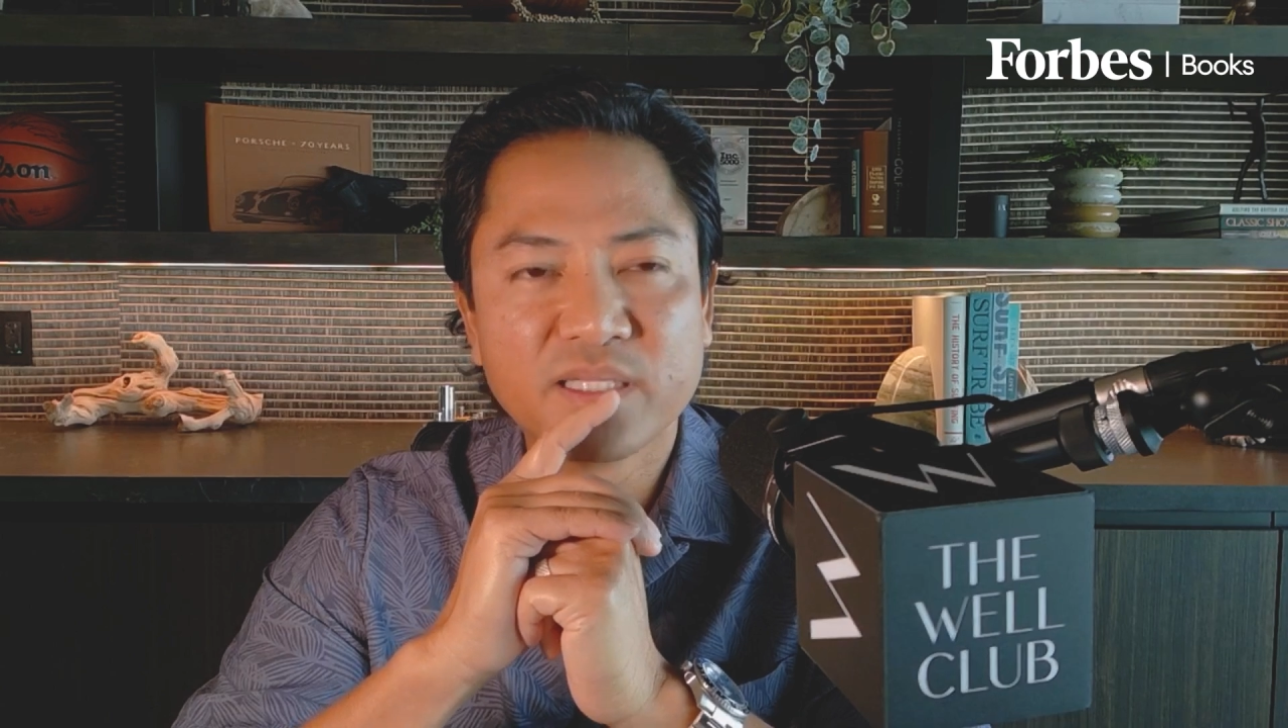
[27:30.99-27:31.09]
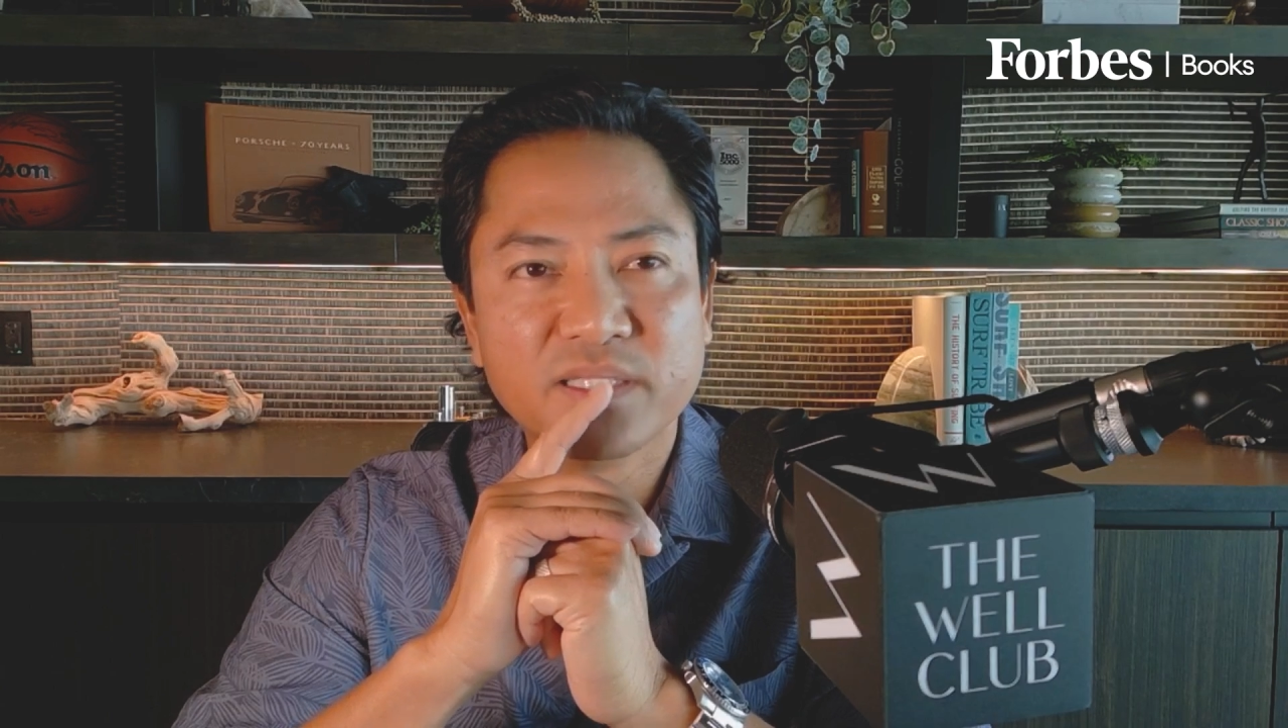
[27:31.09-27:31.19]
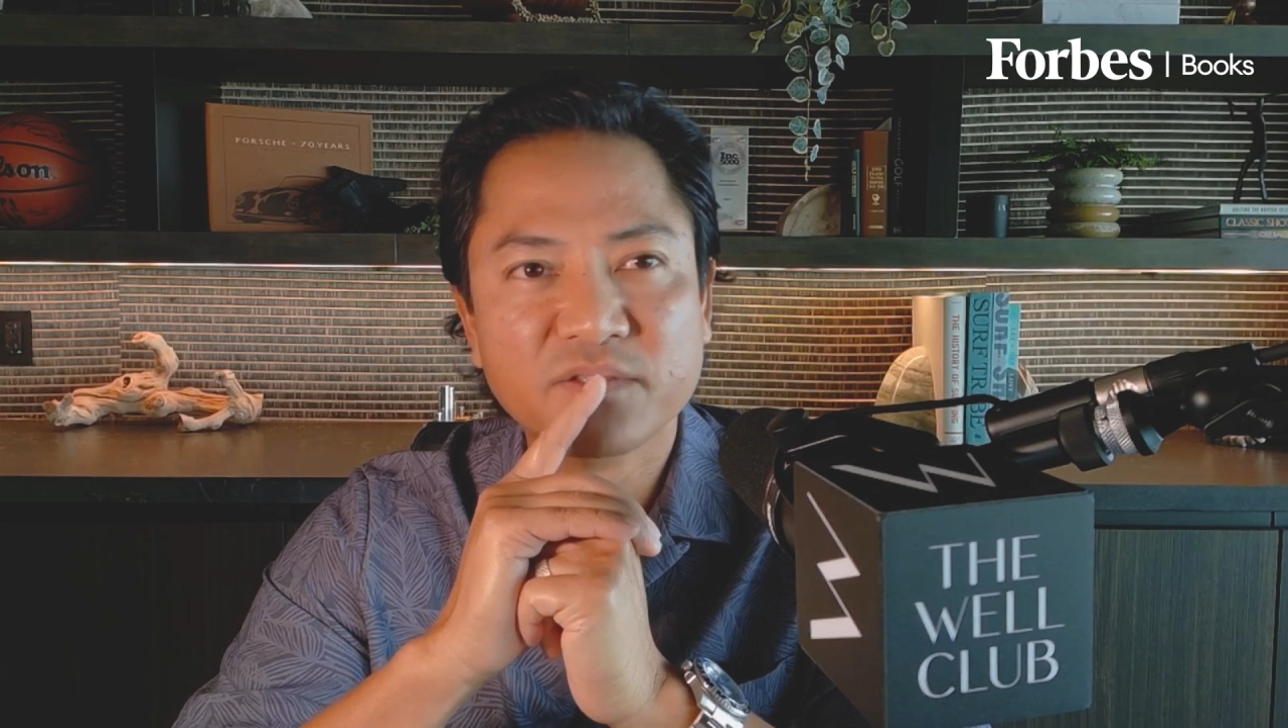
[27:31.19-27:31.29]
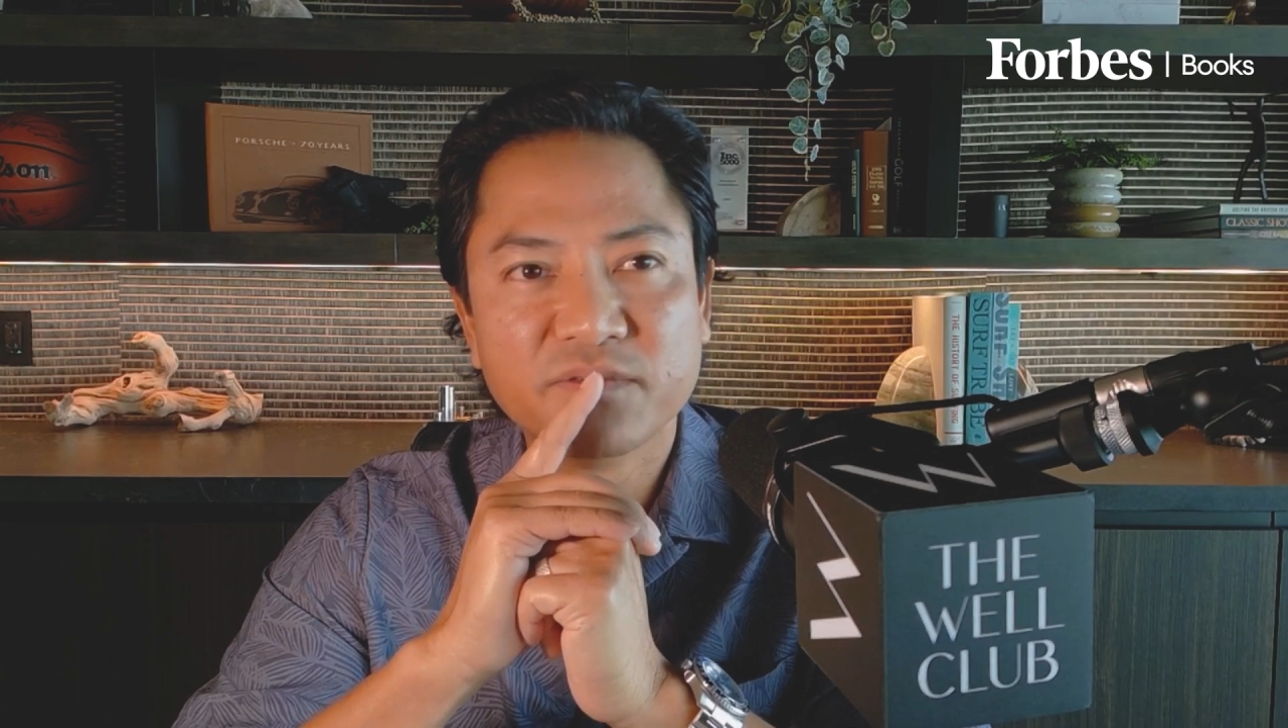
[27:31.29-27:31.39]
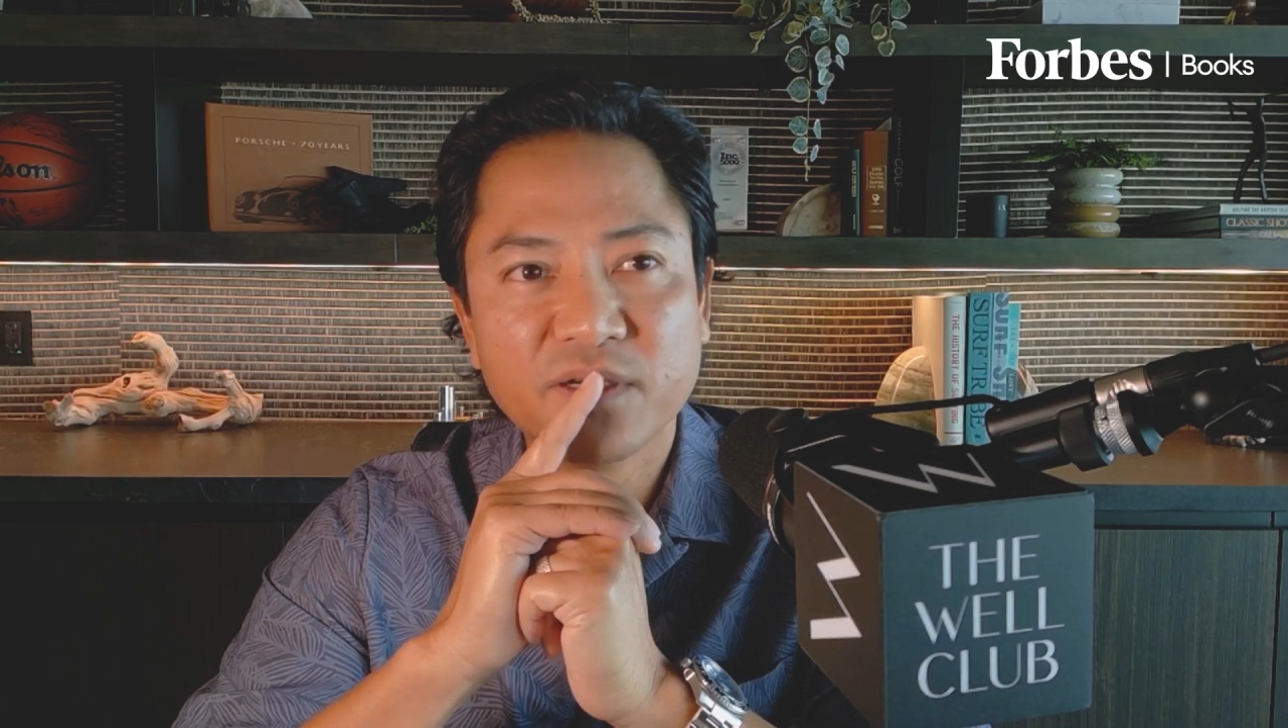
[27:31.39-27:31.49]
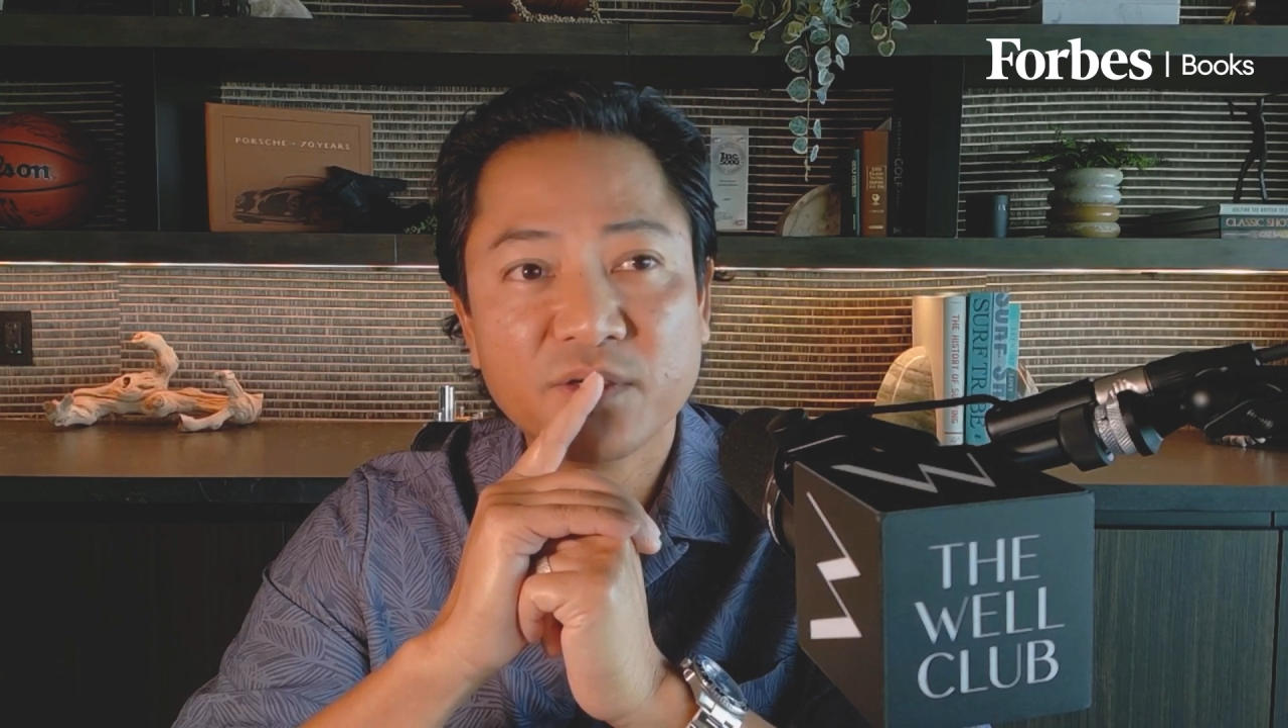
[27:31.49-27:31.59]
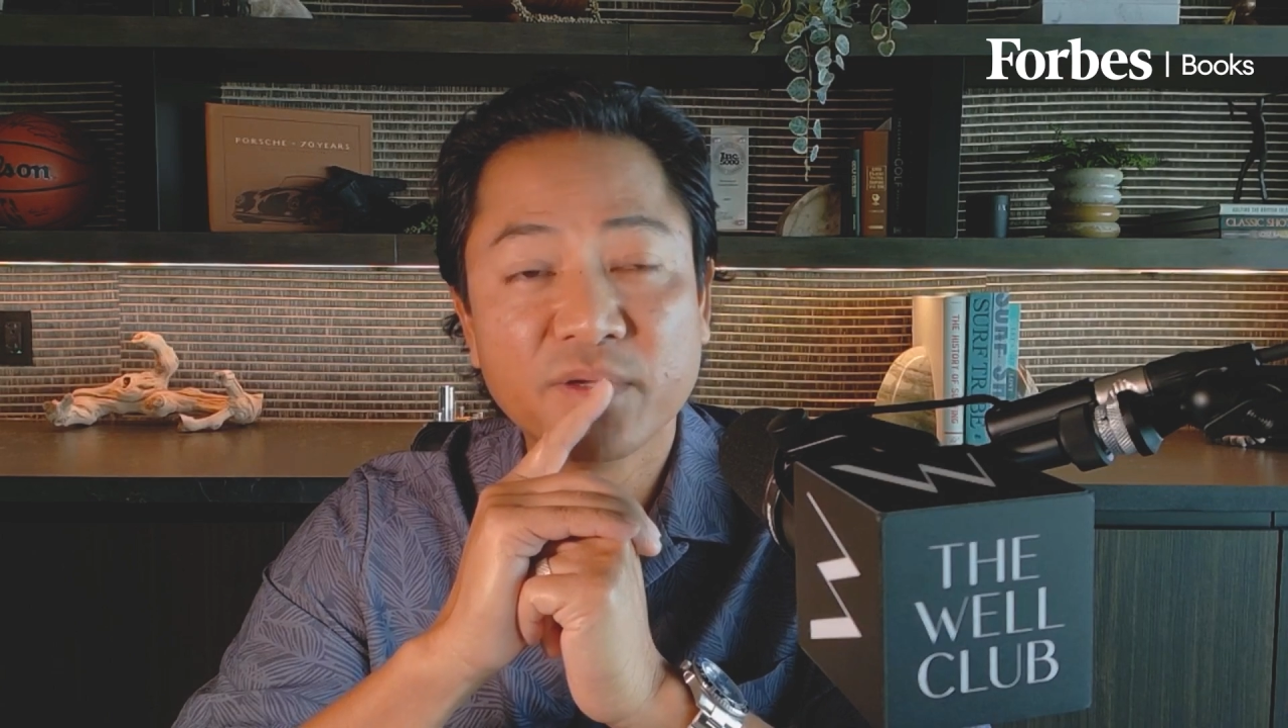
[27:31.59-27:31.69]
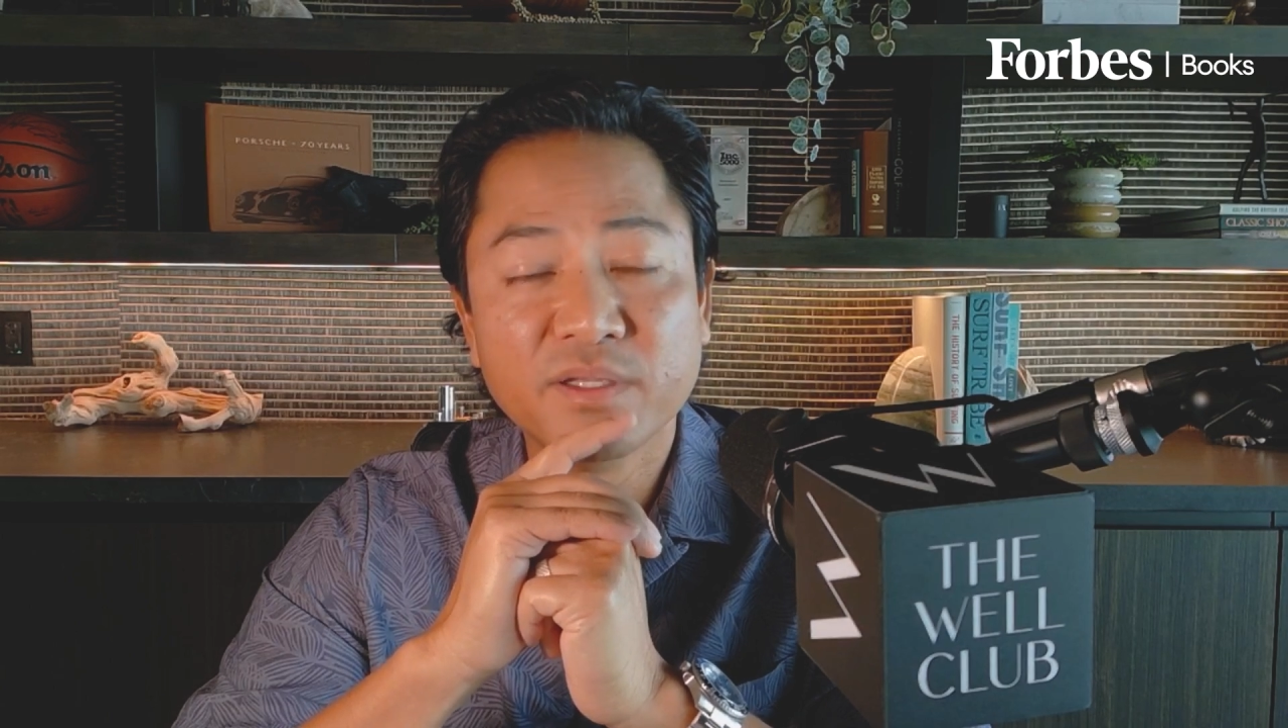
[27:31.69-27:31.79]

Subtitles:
on this photo,